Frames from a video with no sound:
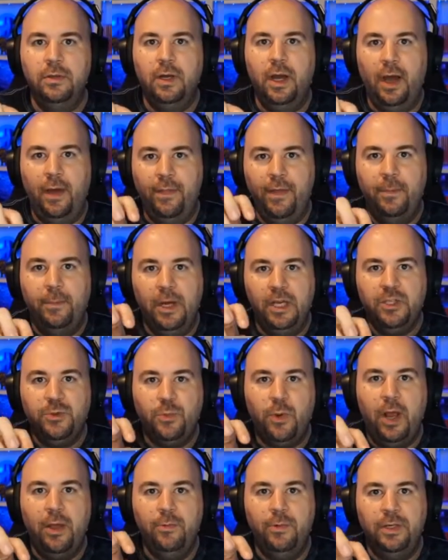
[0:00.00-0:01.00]
and then my
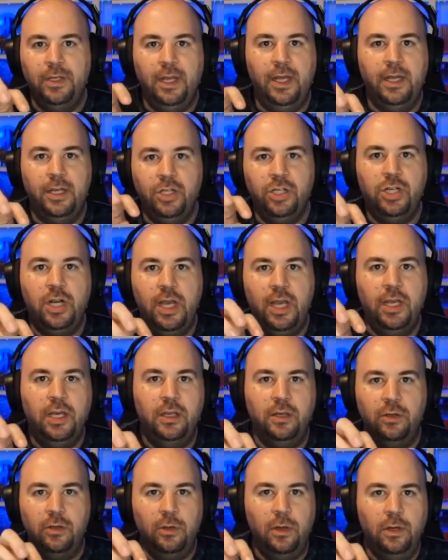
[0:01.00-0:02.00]
sprite would like shake
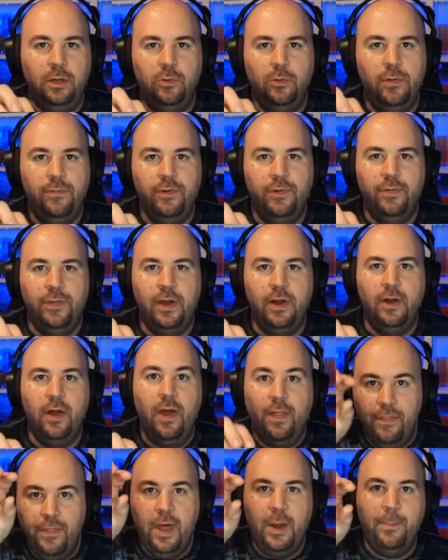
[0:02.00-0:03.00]
and quiver there,
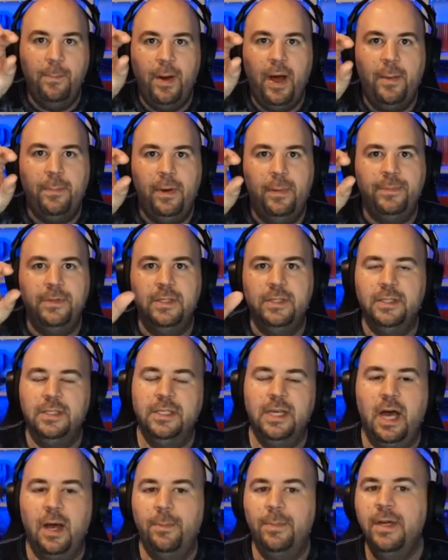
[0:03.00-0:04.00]
and then pop up to the
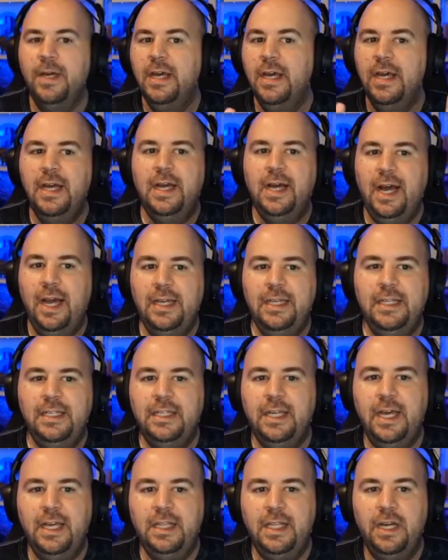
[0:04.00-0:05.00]
top. I
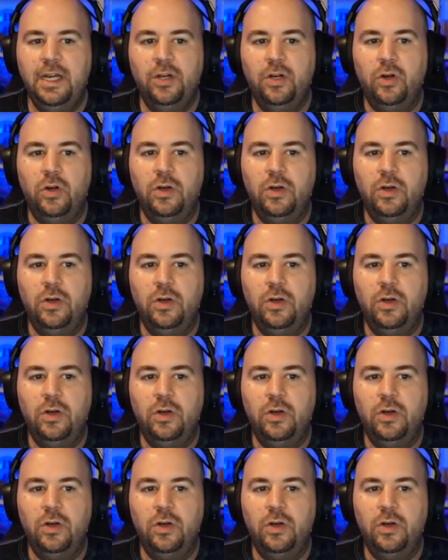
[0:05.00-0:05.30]
didn't like that at all.